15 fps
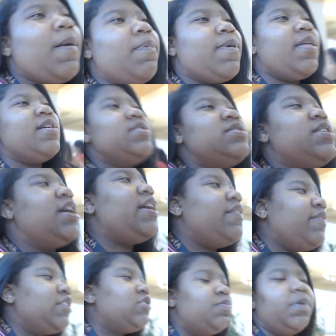my Playlist
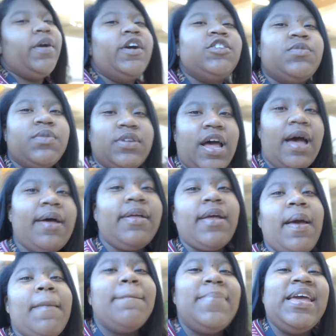Live experience will not
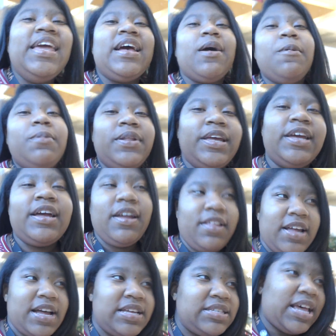be complete
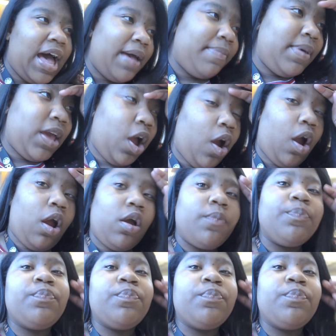unless I meet her.